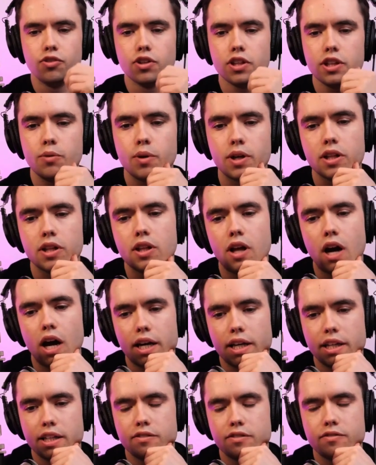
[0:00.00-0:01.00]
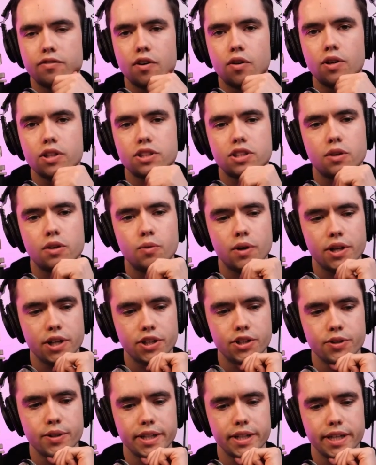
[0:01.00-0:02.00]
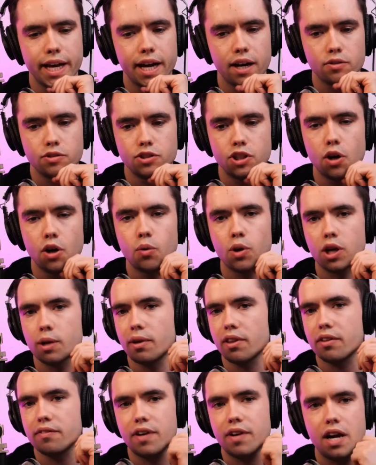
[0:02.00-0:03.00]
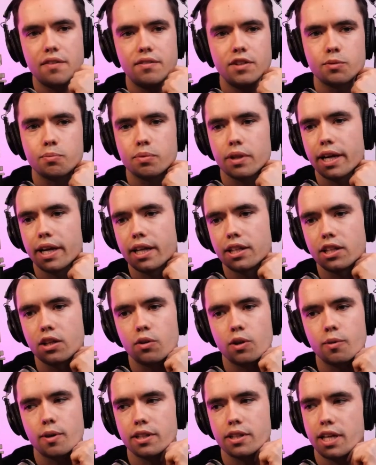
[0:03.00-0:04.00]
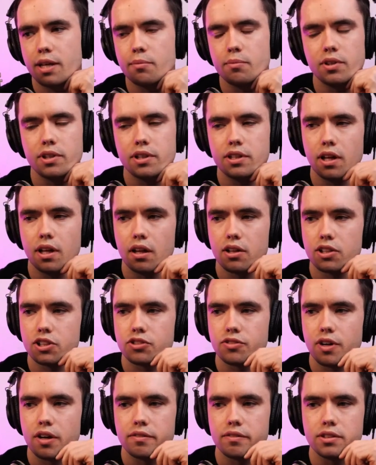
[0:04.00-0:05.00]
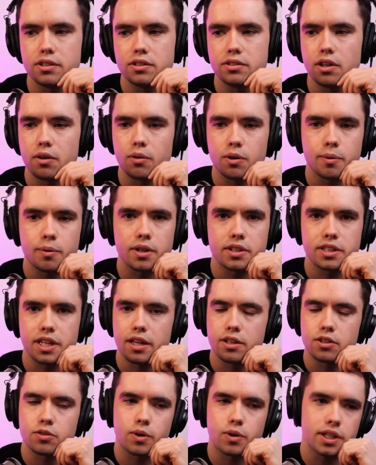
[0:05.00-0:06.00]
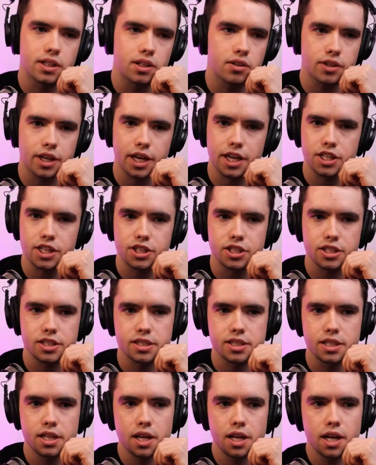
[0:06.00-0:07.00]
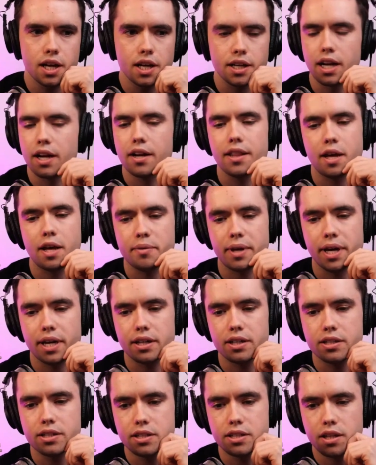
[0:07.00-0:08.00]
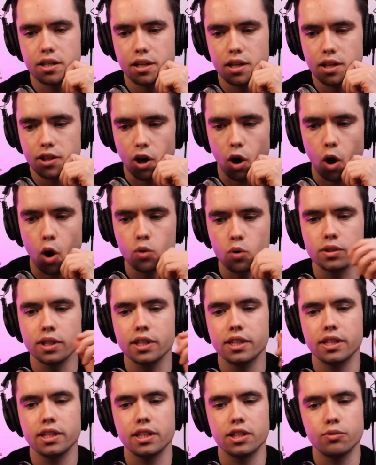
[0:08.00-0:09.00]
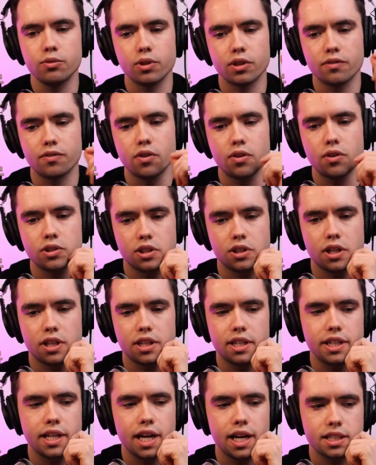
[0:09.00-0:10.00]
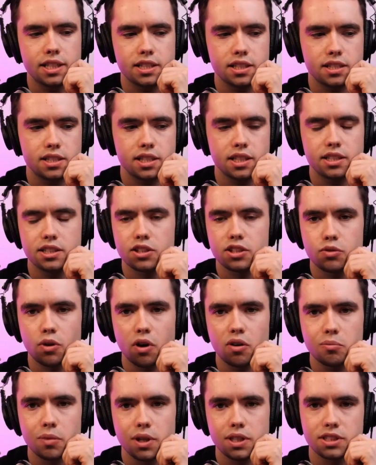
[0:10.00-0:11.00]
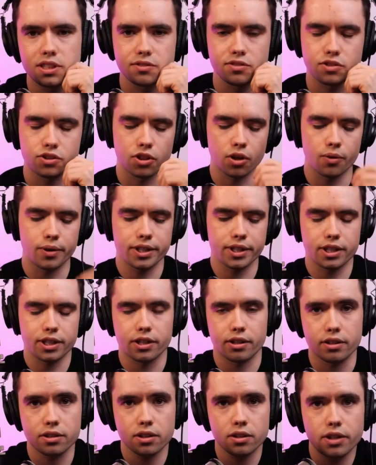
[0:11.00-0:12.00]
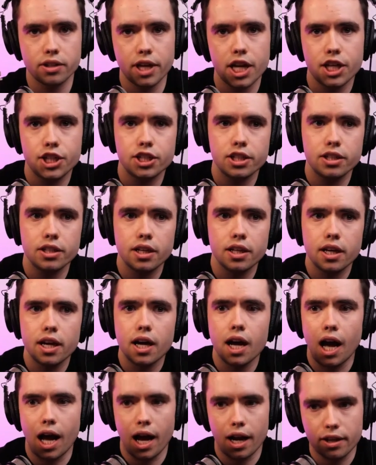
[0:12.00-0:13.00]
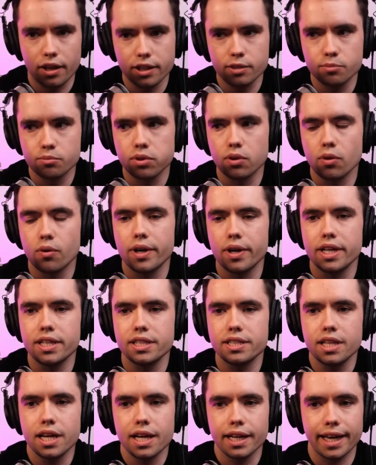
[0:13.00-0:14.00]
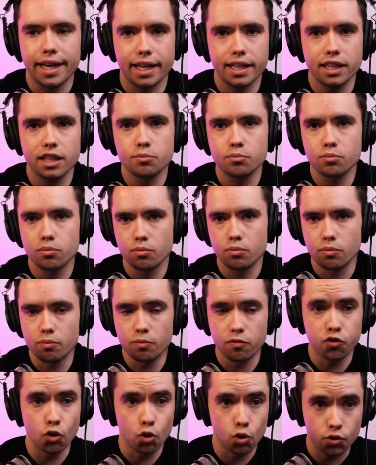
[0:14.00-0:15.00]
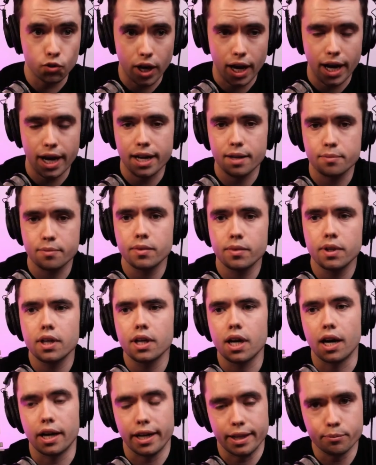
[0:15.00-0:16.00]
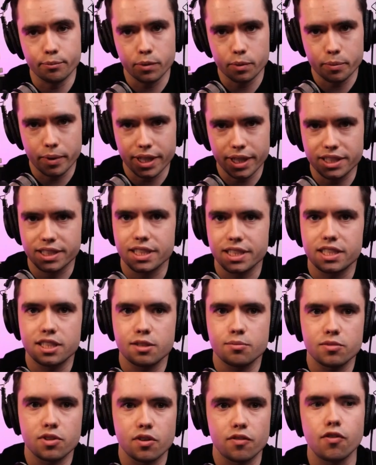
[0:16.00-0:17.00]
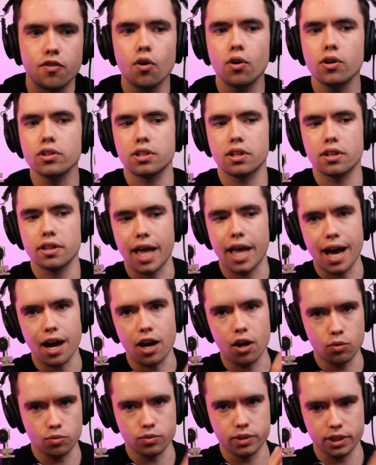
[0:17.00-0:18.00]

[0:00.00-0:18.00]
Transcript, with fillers: you really want to lock in and focus on what you're doing now. Don't worry about the five year plan. Don't worry about $10 million in revenue. Don't worry about 10, 20 locations. None of that matters. The only thing that you want to focus on in the next six to 12 months of growing your current location, hiring employees, getting them full time, uh, implementing systems, focus on that